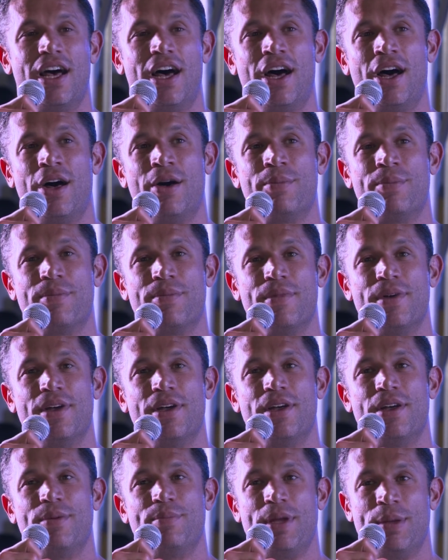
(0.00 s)
Um,
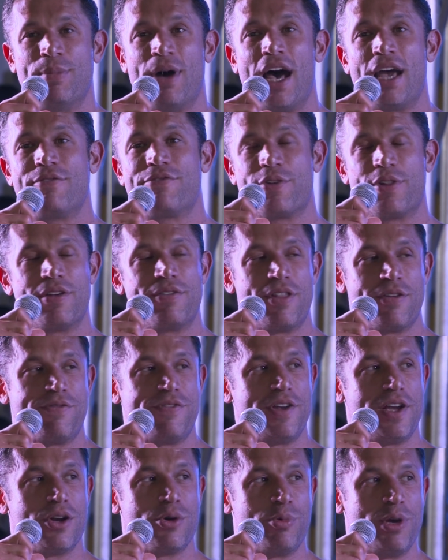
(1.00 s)
be mindful of the
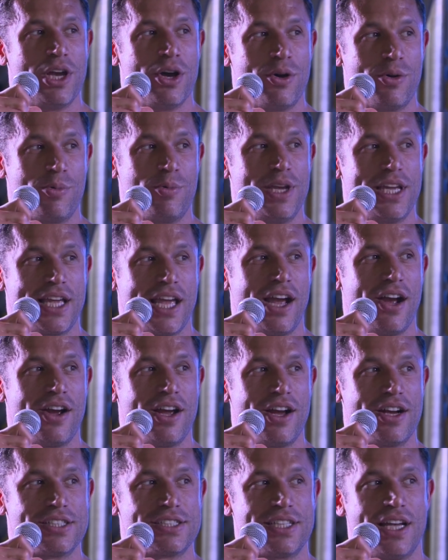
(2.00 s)
fear we, we
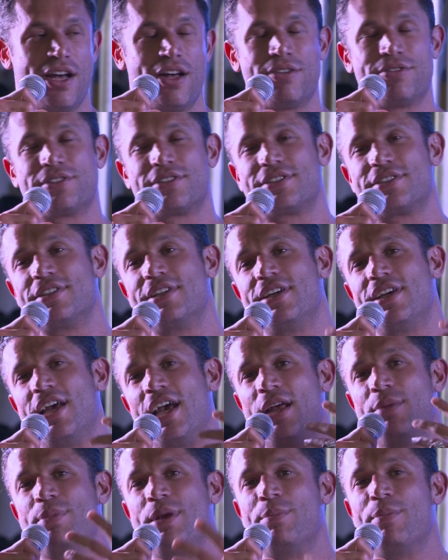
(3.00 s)
carry ourselves,
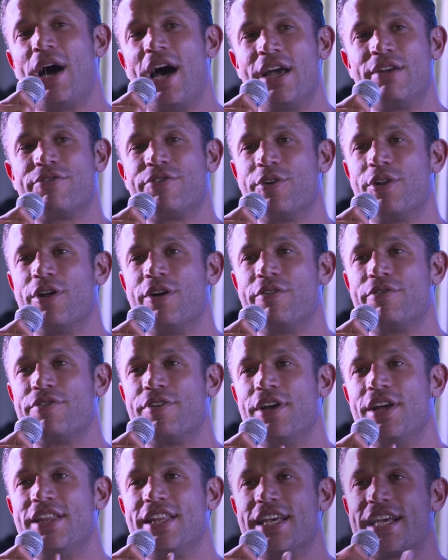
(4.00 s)
and be mindful
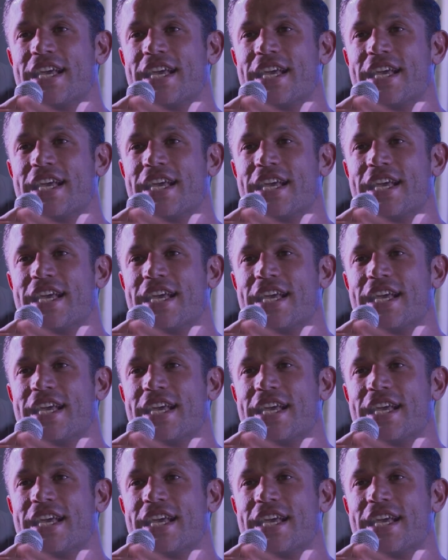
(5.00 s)
of